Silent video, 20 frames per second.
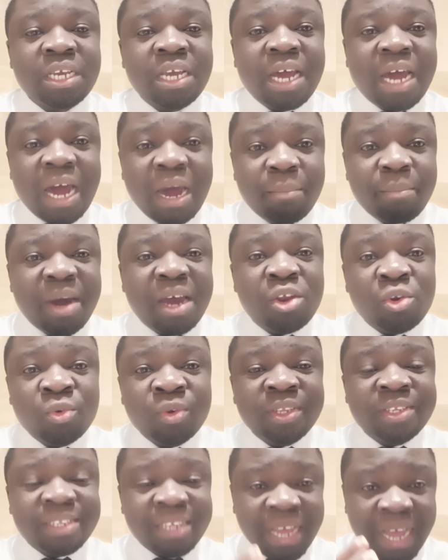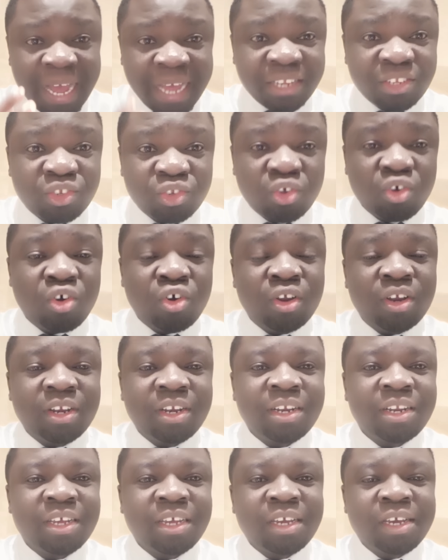a man who is
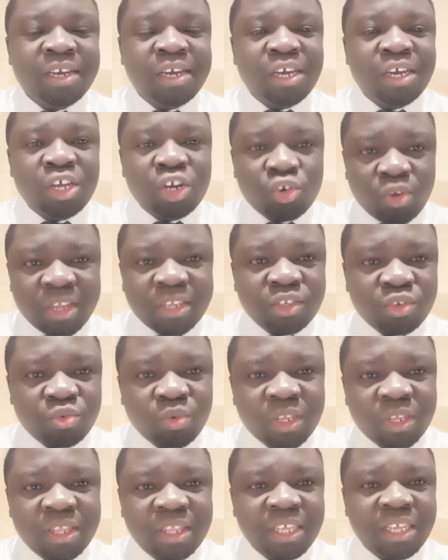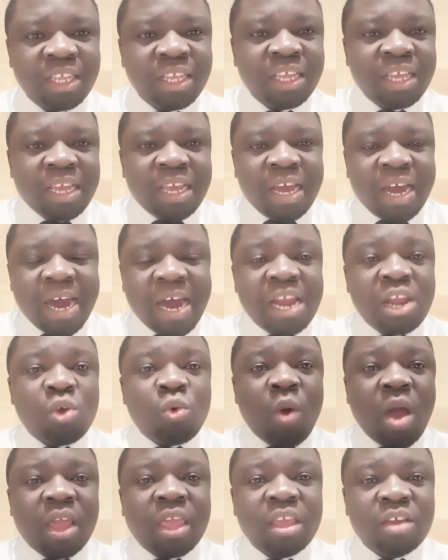hands-on, trustworthy, and
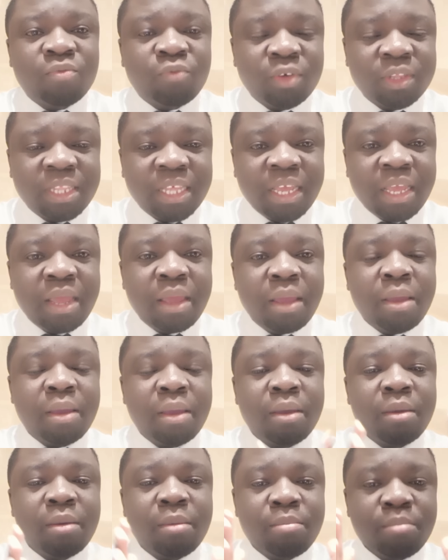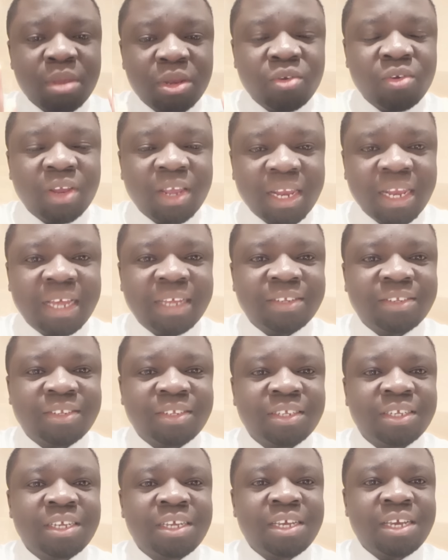working for the middle
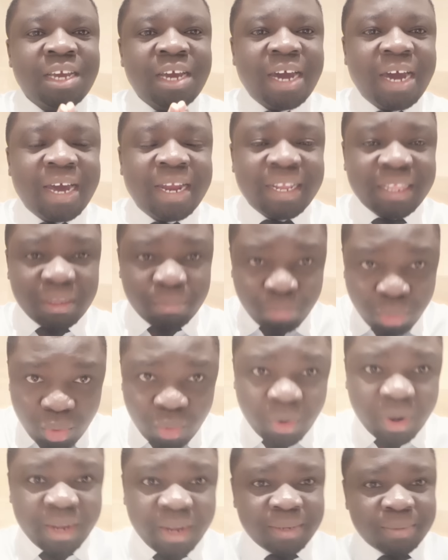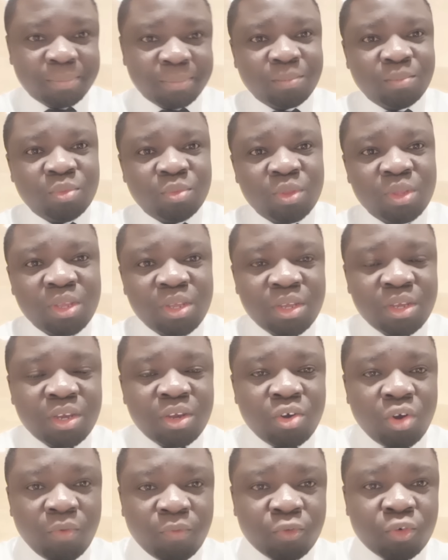class and the poor.
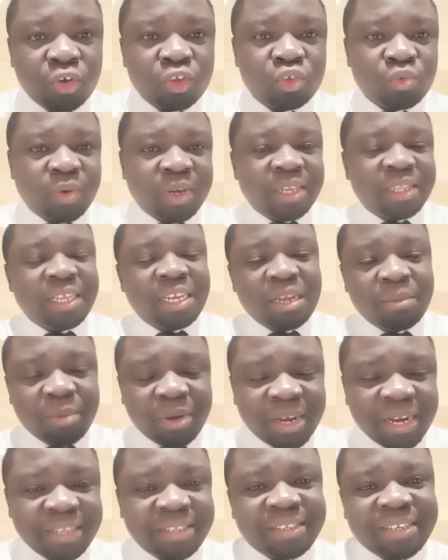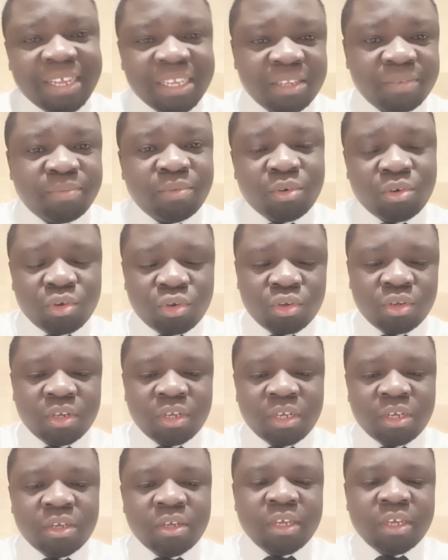Of course, what the Democrat stands for
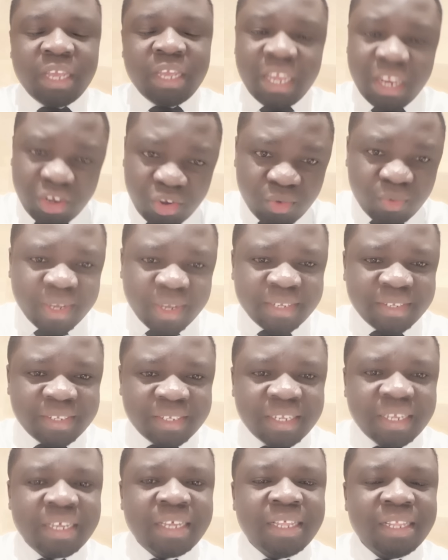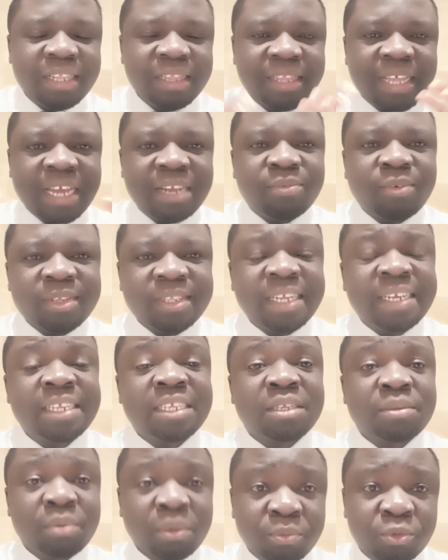in US. That was the
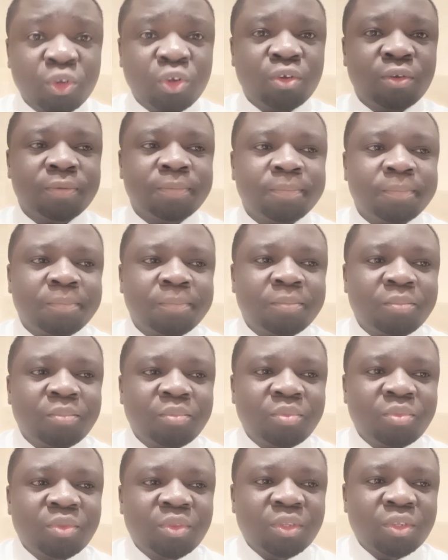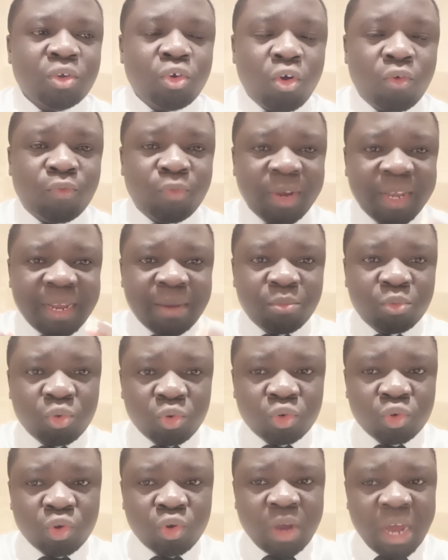description of William
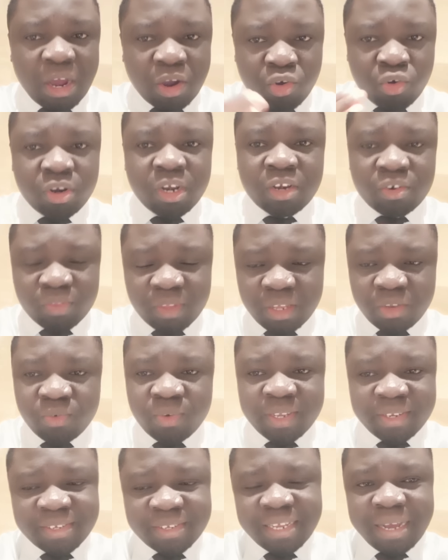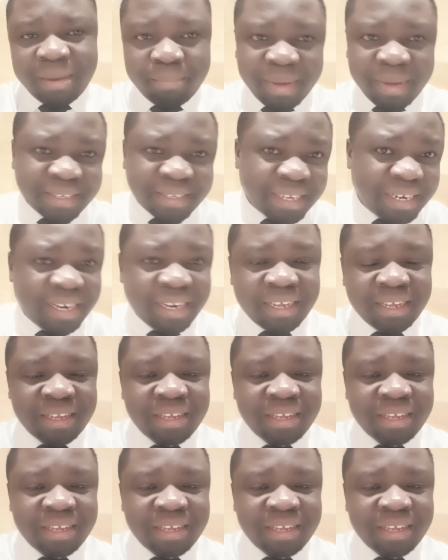Ruto according to the US ambassador.